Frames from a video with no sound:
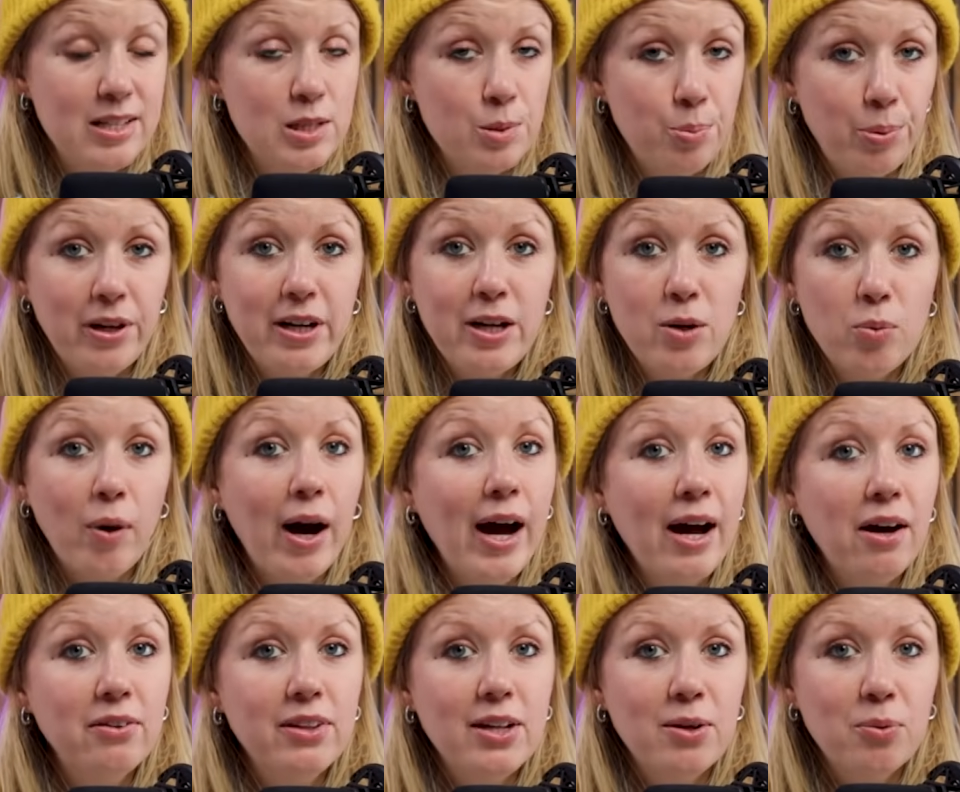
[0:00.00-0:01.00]
It's pretty
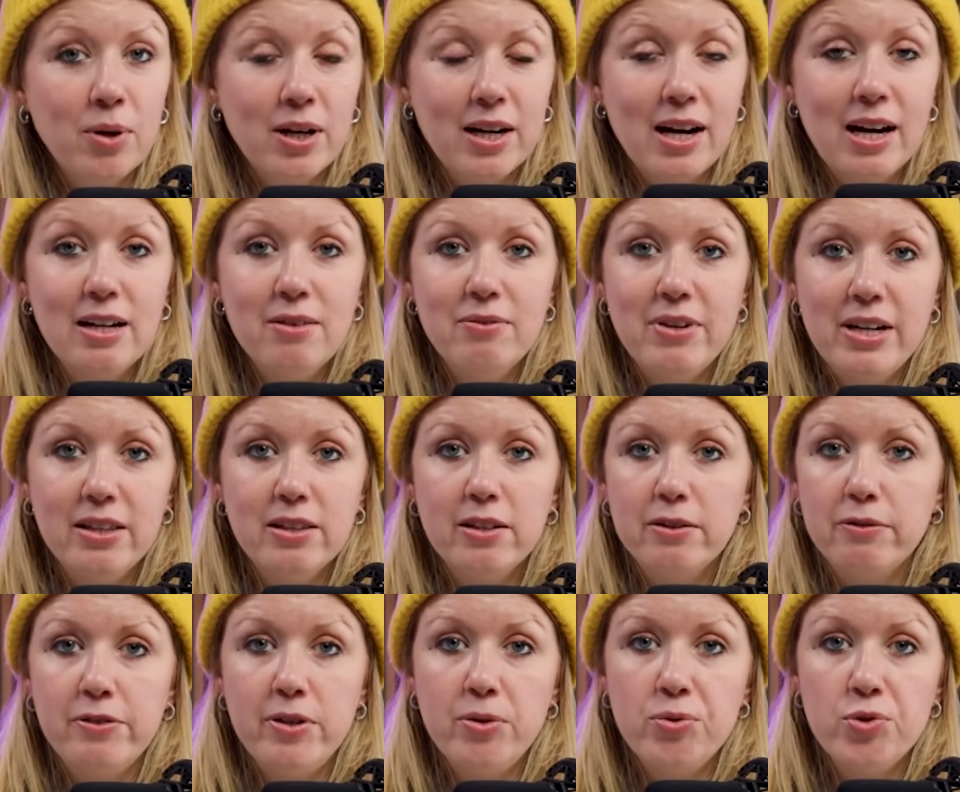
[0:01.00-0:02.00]
wild that we're kind of in
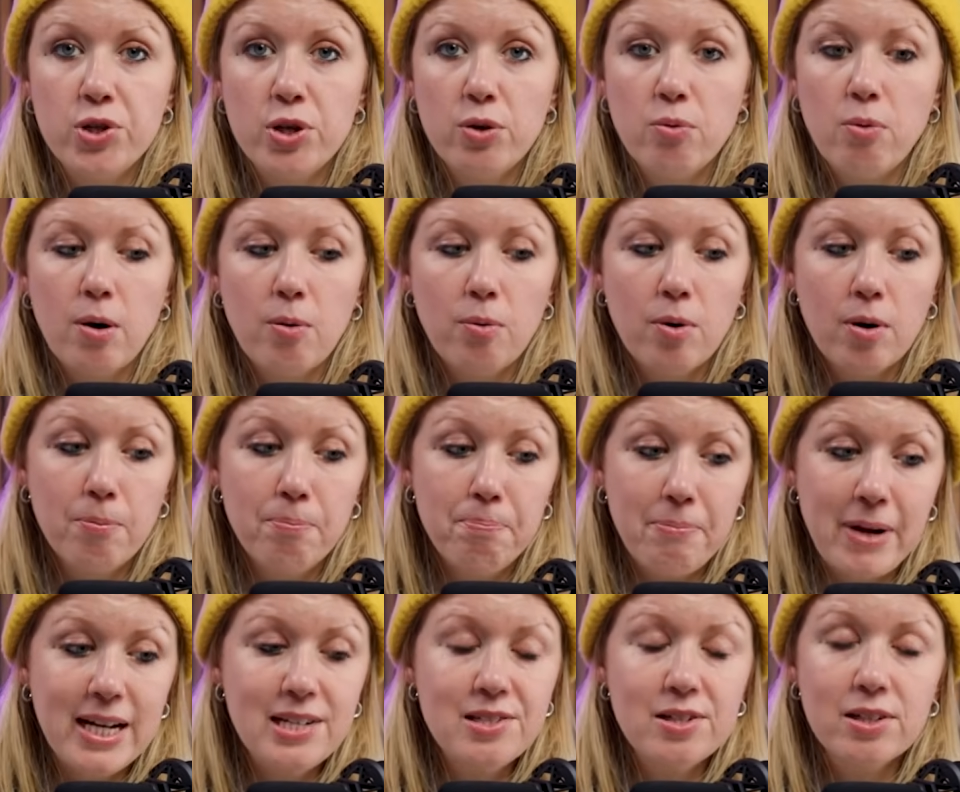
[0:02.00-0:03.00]
the future where we're
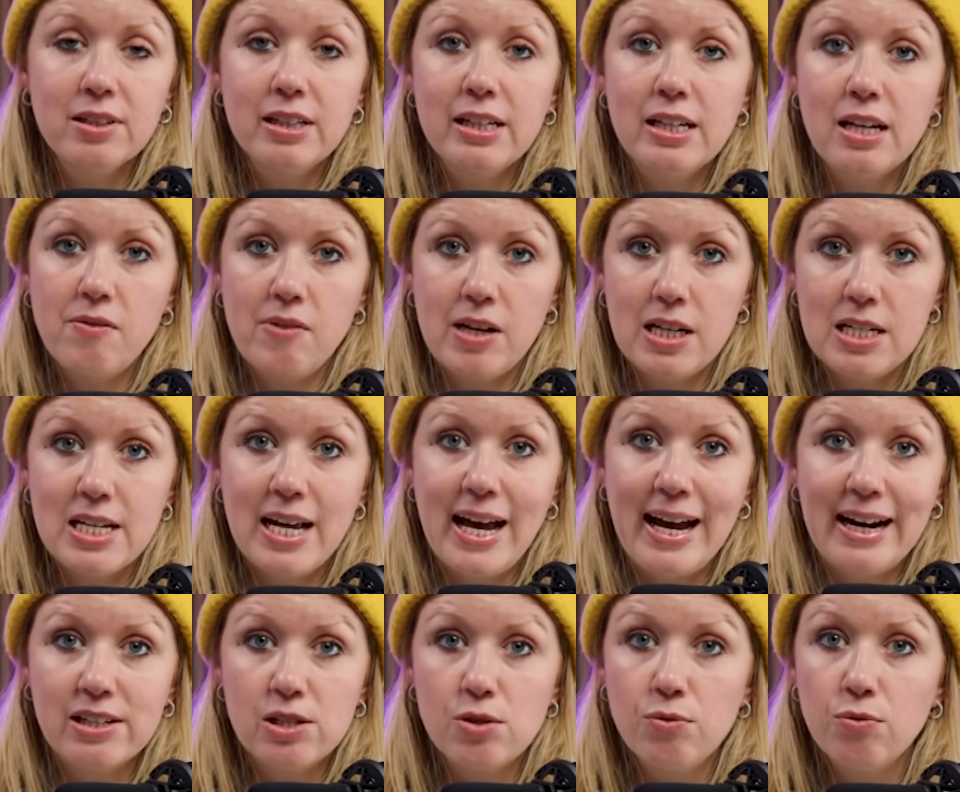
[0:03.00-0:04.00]
basically giving
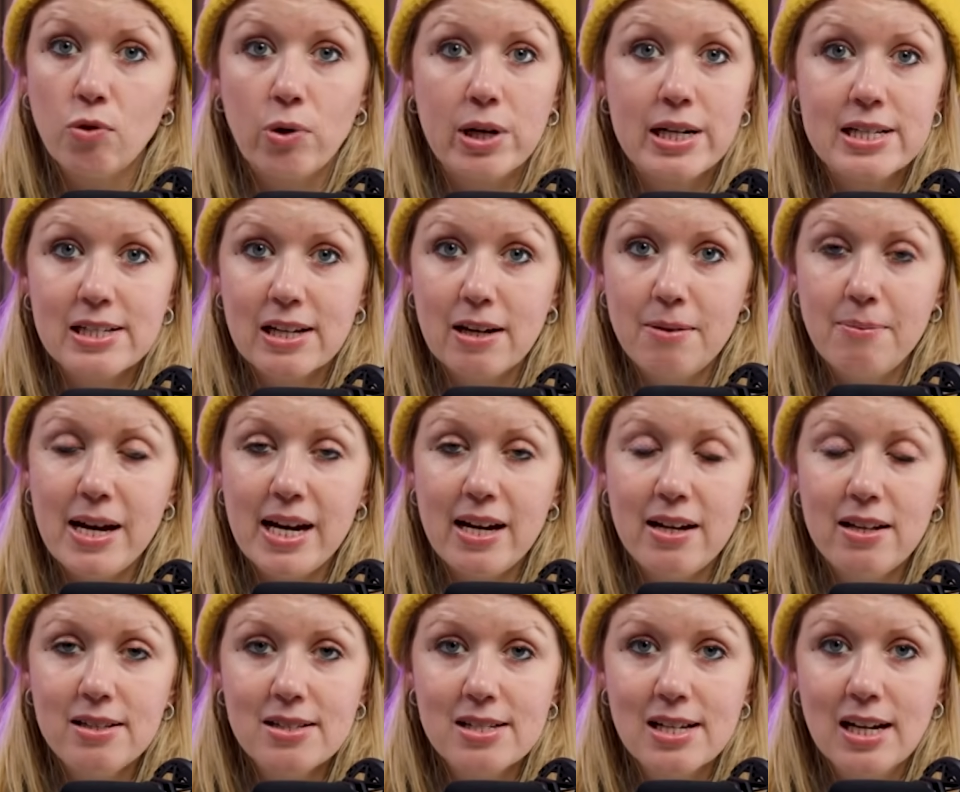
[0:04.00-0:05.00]
text voice
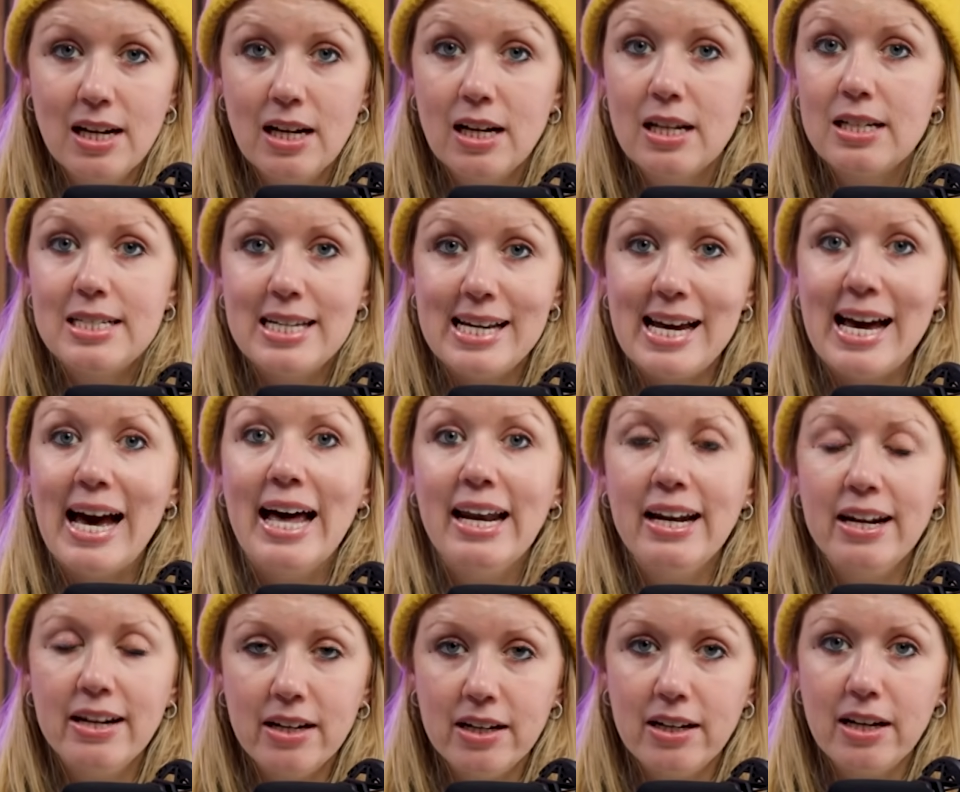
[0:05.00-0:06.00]
commands to
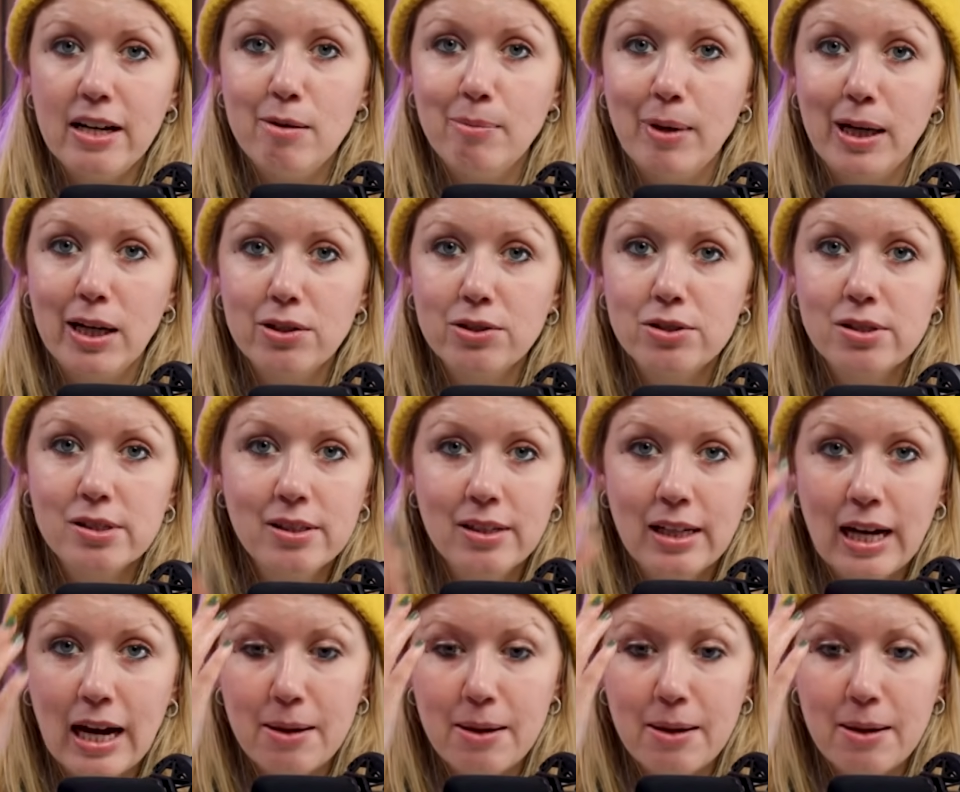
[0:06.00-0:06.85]
edit an image.